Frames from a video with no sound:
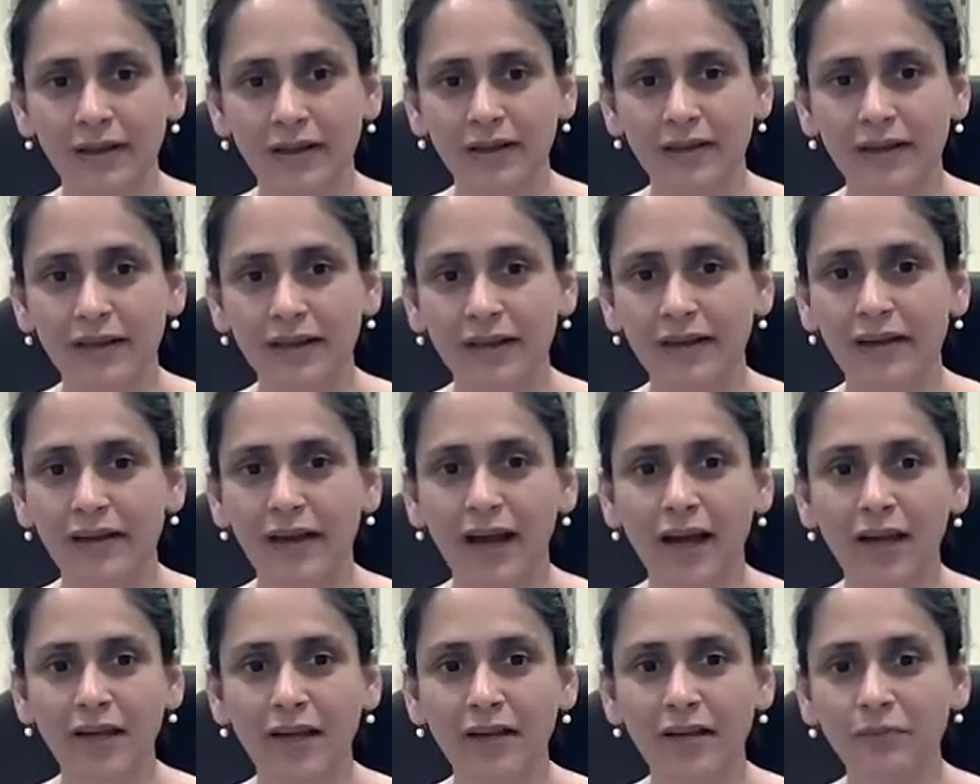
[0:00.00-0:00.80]
They're
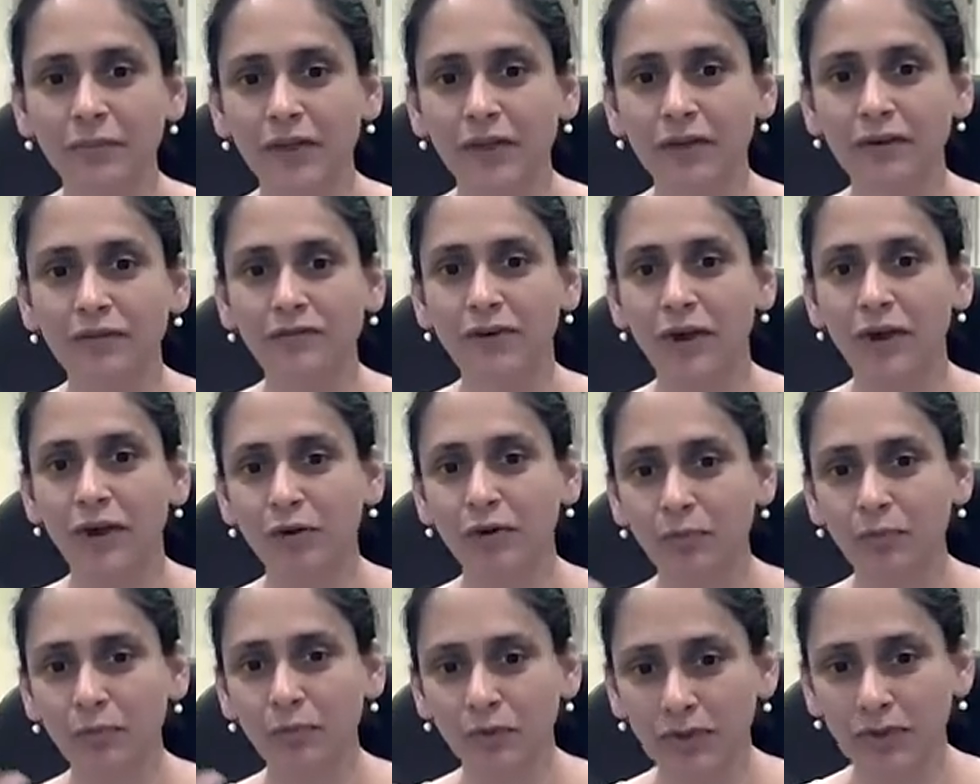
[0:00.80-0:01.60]
not being
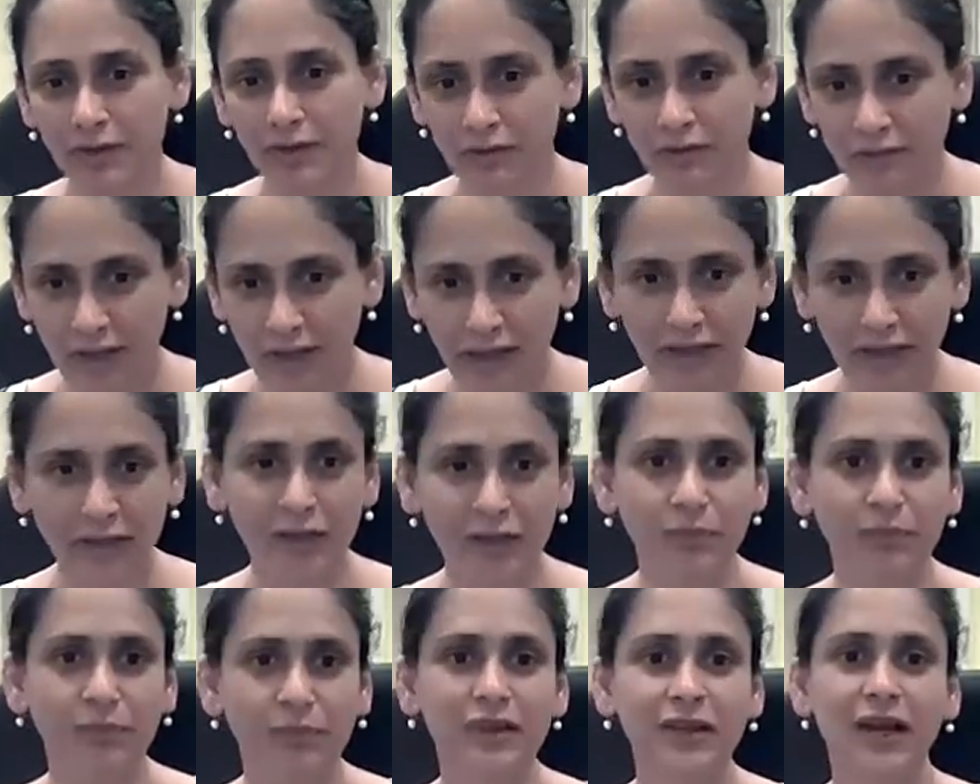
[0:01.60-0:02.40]
vulnerable in a
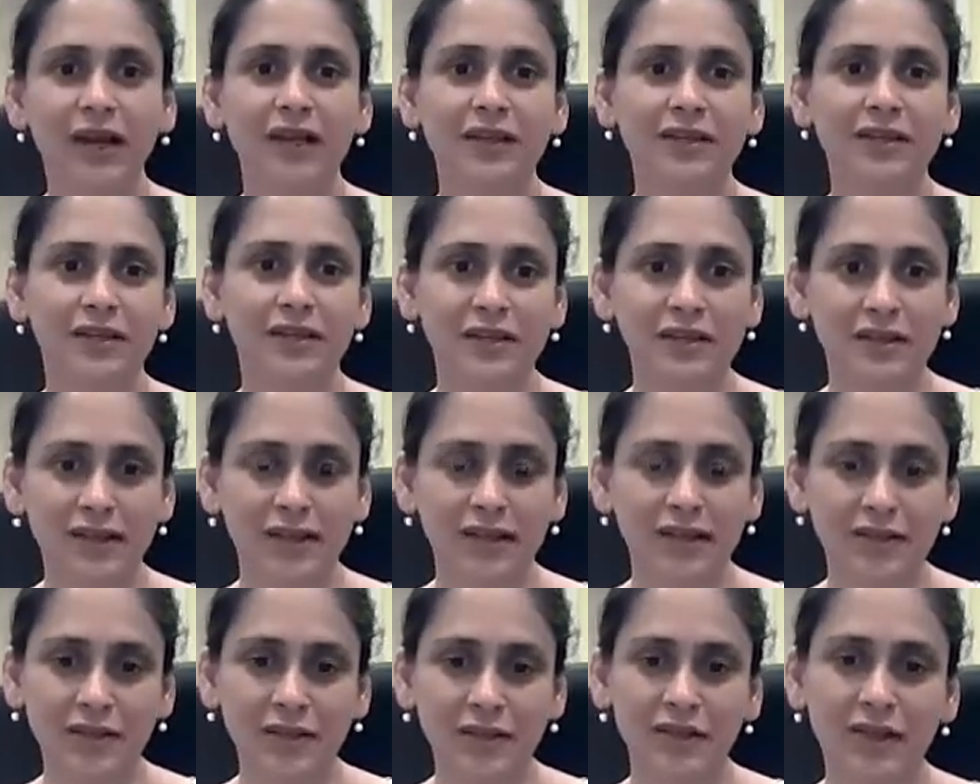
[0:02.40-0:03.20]
vacuum. They're not just
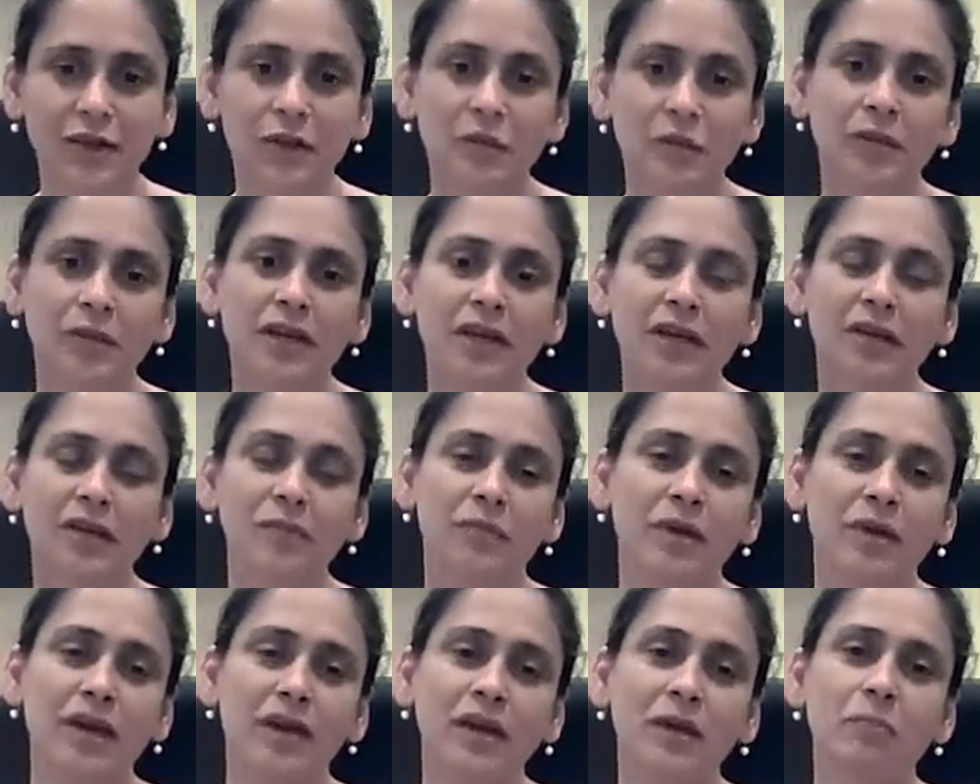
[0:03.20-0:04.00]
saying, so they're
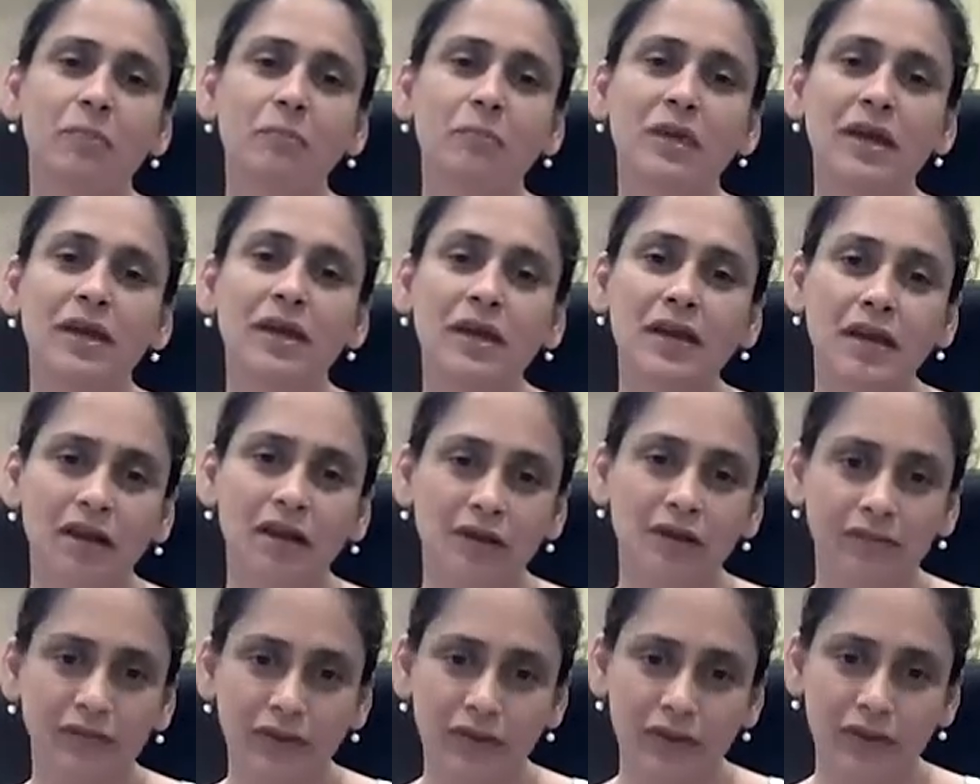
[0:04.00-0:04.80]
making meaning
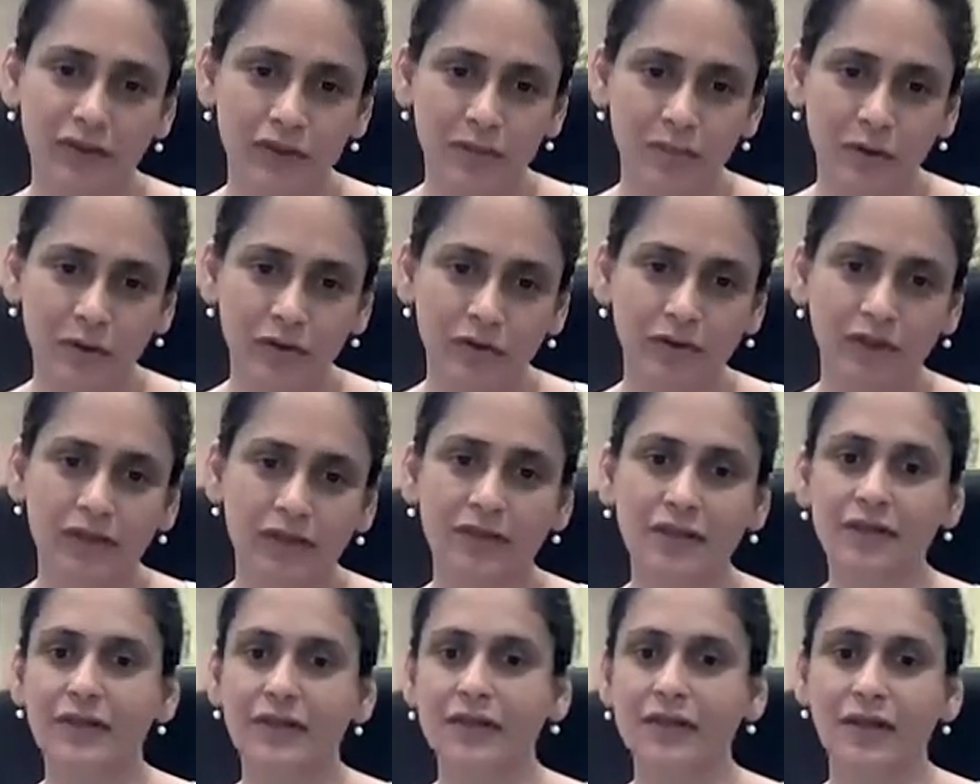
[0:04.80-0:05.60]
of their
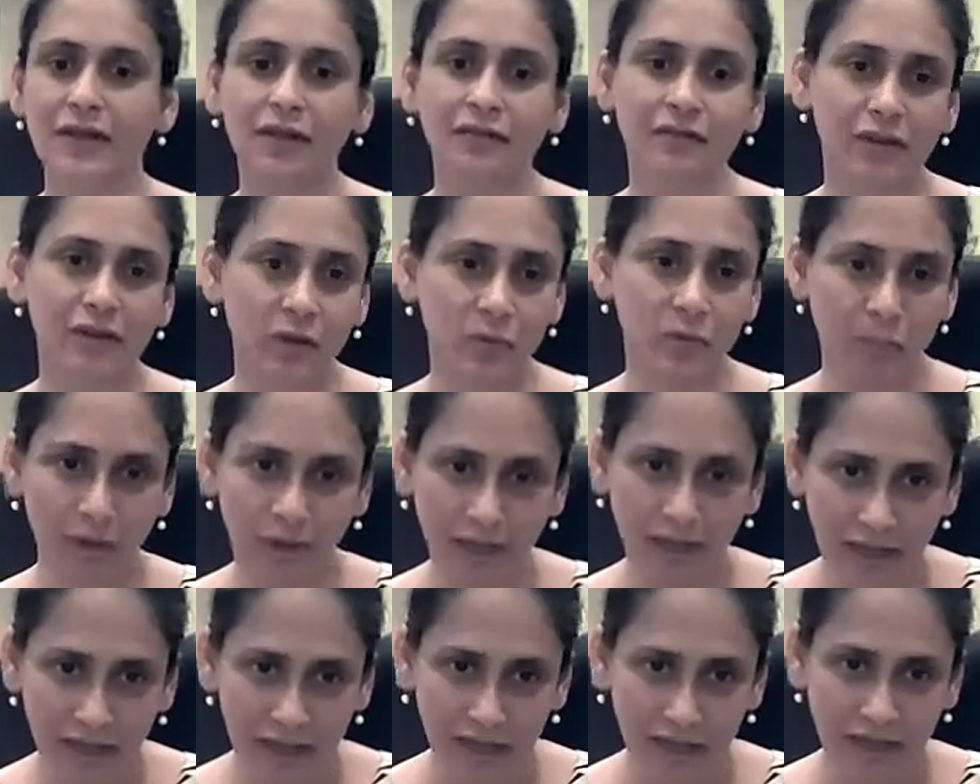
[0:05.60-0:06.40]
experiences and of their
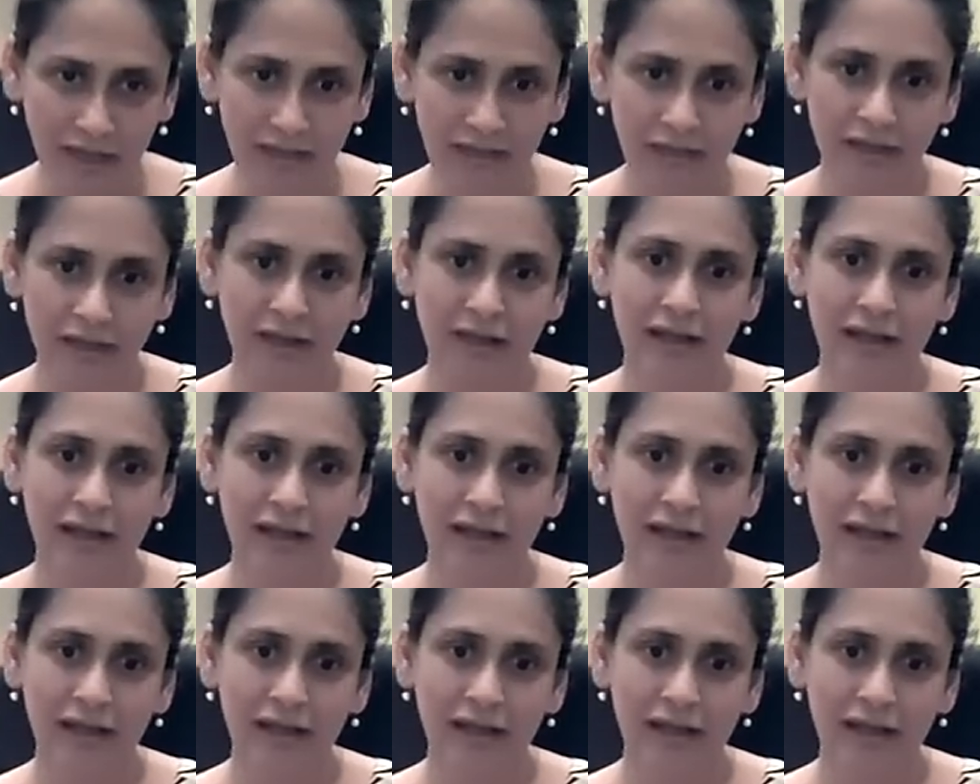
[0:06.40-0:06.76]
pain.